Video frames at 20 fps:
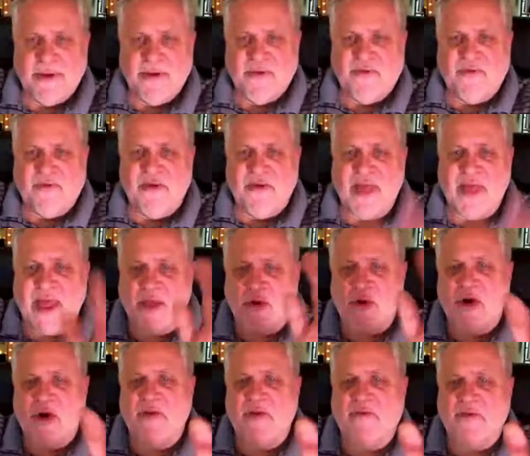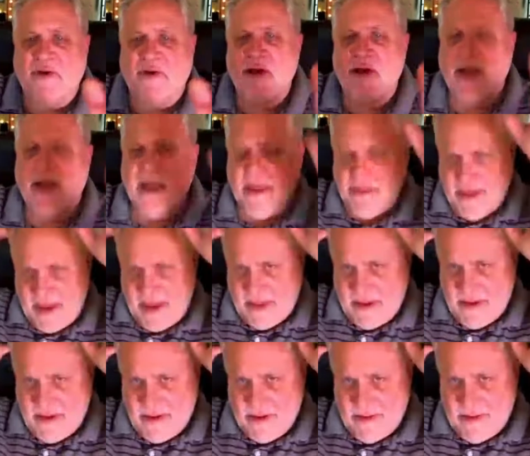for that offer that
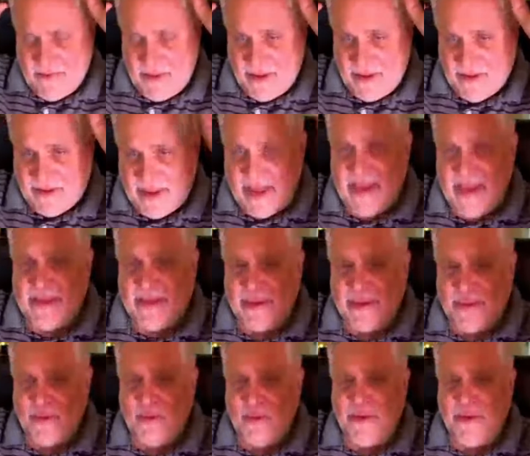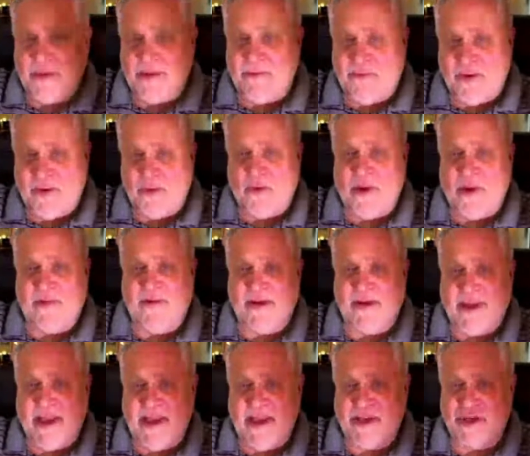have been sent with the
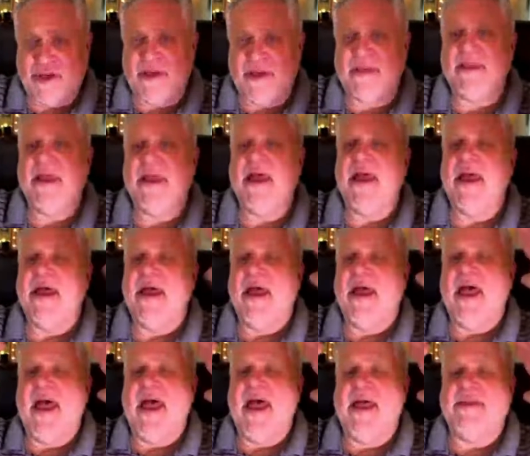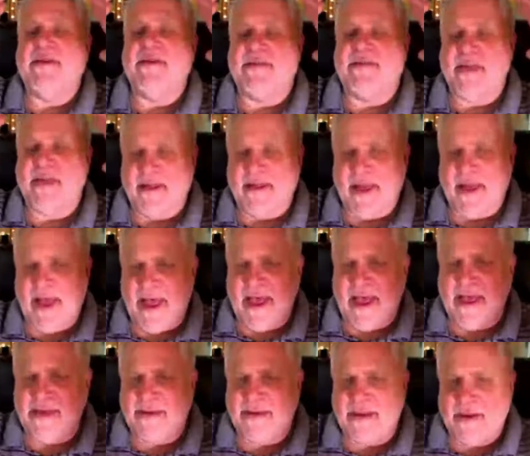pre-qualification. And the seller
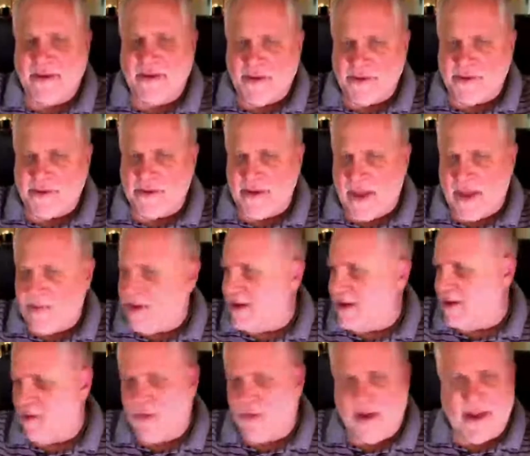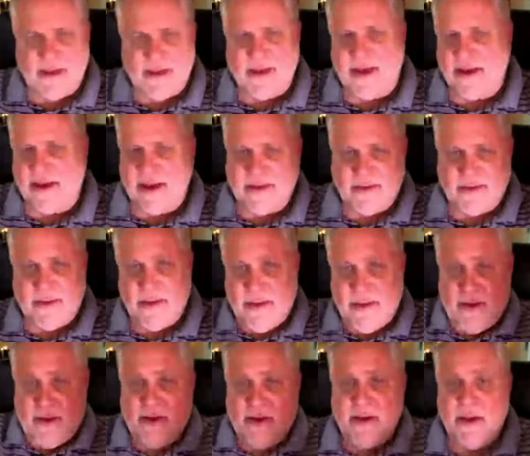has it. He goes, I'm not going to wait. I got,
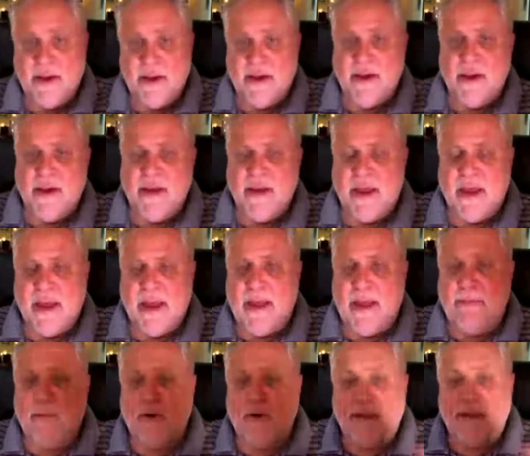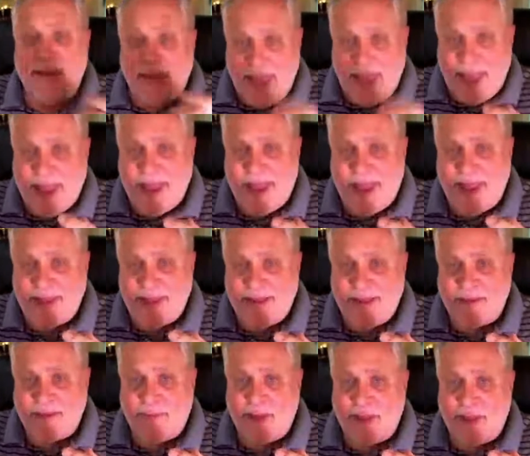a bird in hand
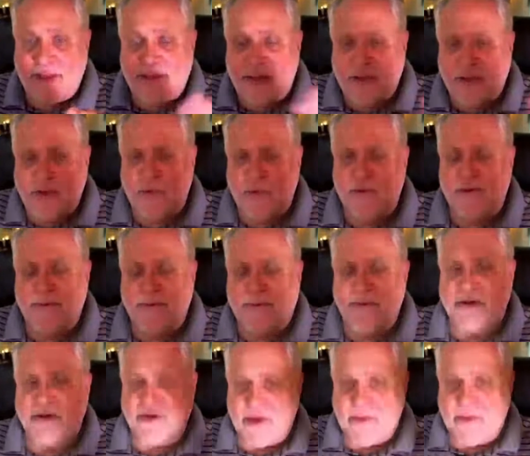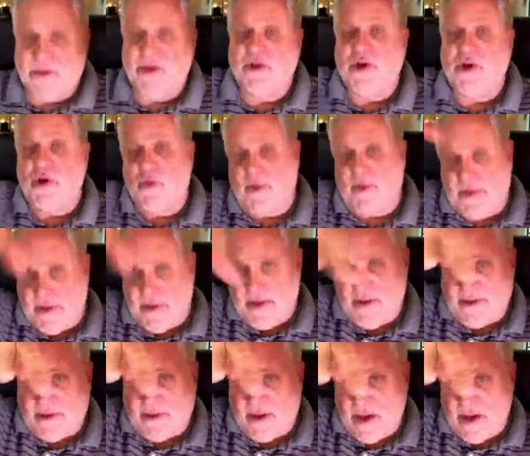is better than two in the bush. I'm going to go with
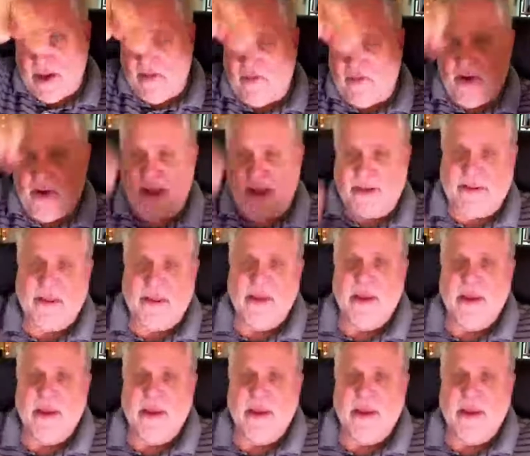this contract.